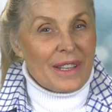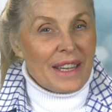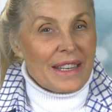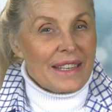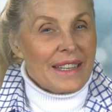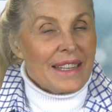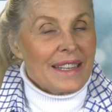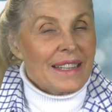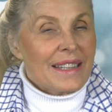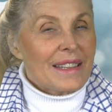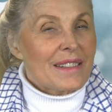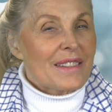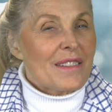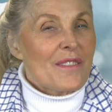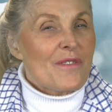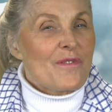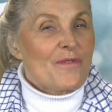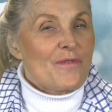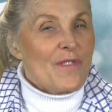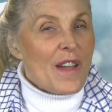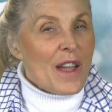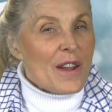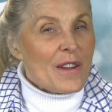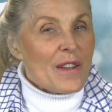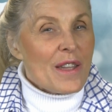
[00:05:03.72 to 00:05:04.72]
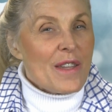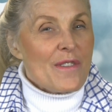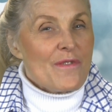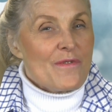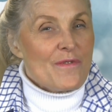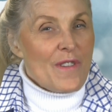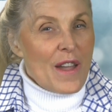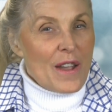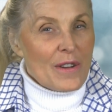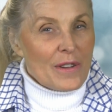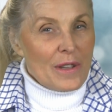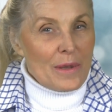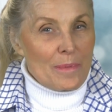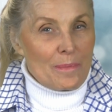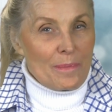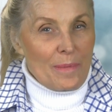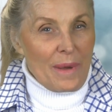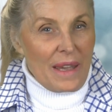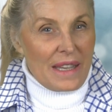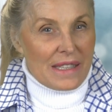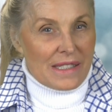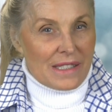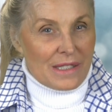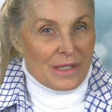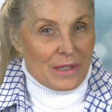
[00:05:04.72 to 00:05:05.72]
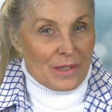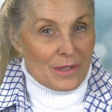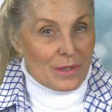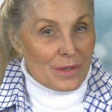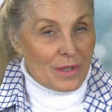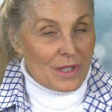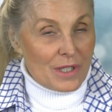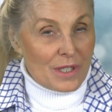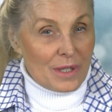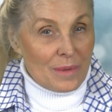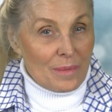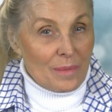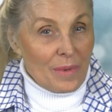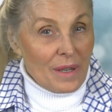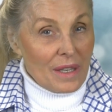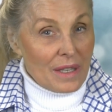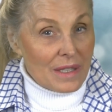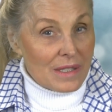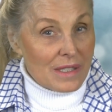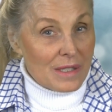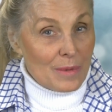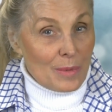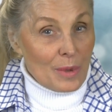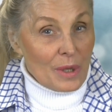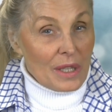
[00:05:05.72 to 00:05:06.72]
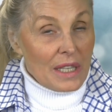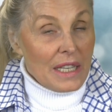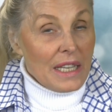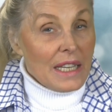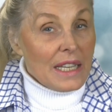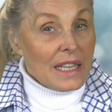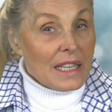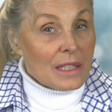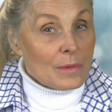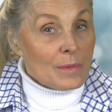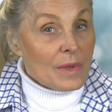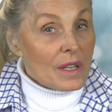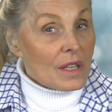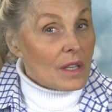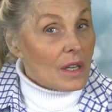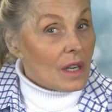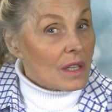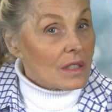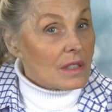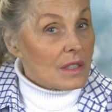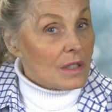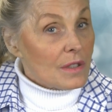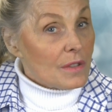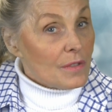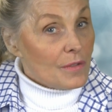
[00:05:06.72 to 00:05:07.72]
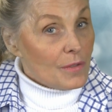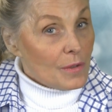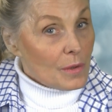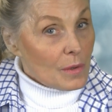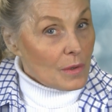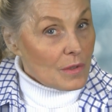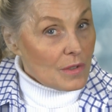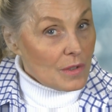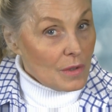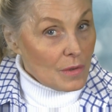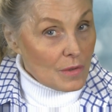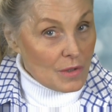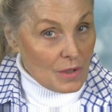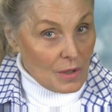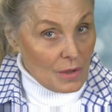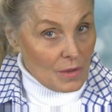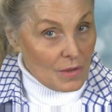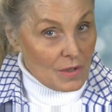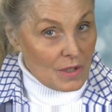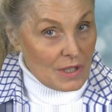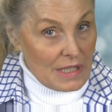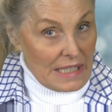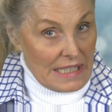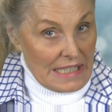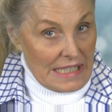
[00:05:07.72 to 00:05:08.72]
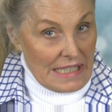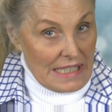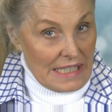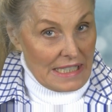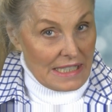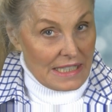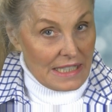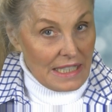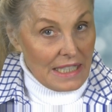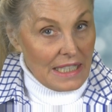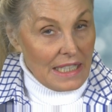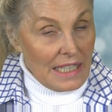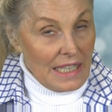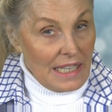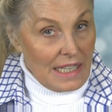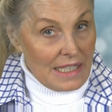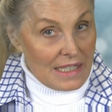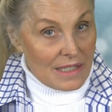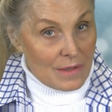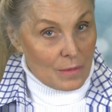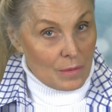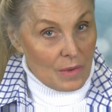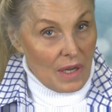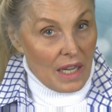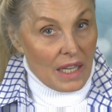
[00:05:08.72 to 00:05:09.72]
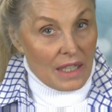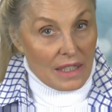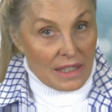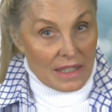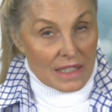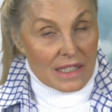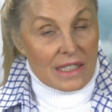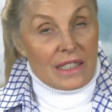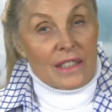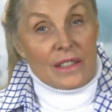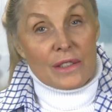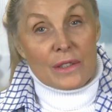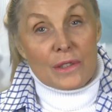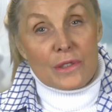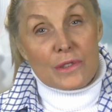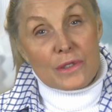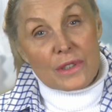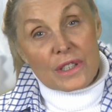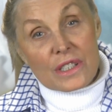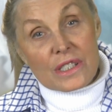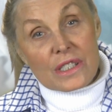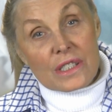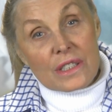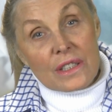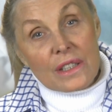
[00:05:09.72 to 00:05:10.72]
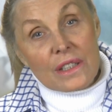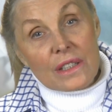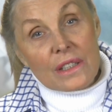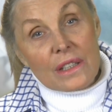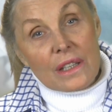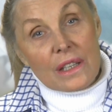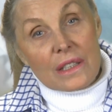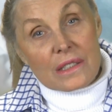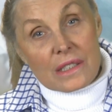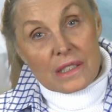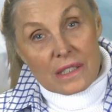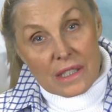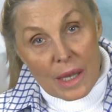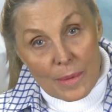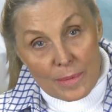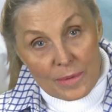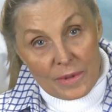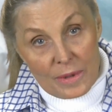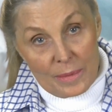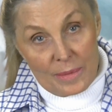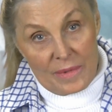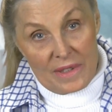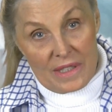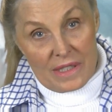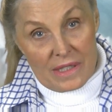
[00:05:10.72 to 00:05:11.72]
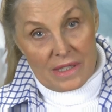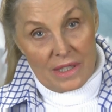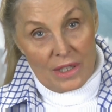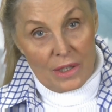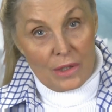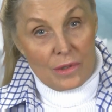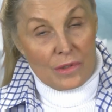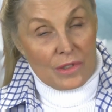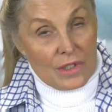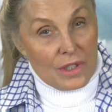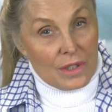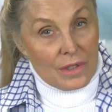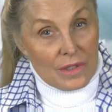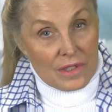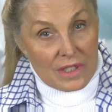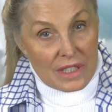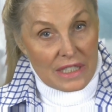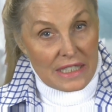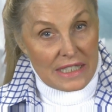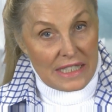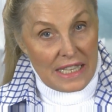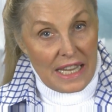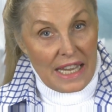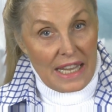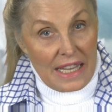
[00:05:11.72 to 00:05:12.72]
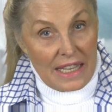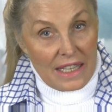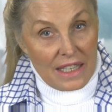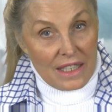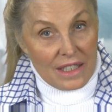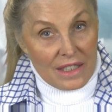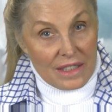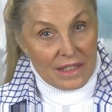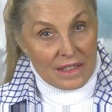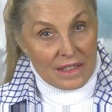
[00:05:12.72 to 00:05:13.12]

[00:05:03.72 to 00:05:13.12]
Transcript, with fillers: getting the very, very best nutrition possible in regard to the foods you choose to eat, as well as the nutritional supplements that you choose to take.